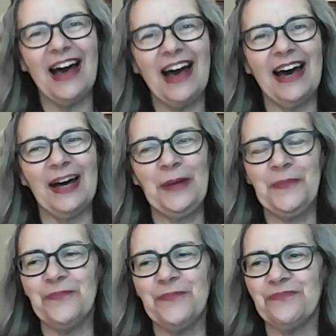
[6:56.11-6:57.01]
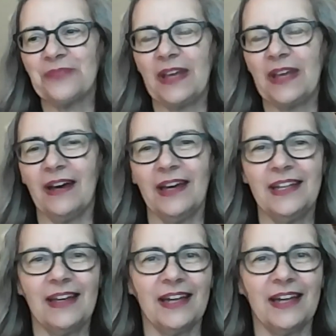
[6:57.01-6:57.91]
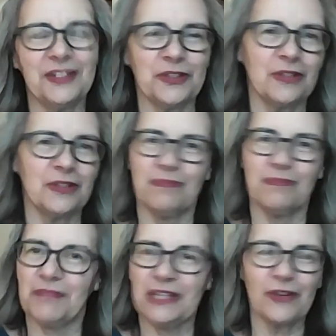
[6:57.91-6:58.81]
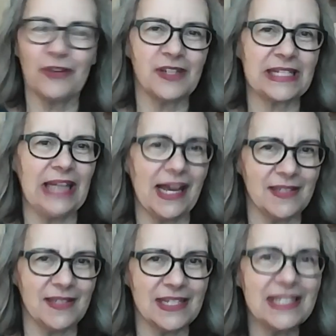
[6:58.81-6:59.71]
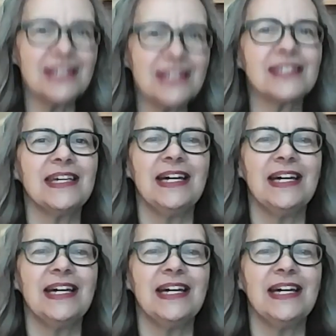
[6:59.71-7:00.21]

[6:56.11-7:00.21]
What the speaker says: I took theater arts classes.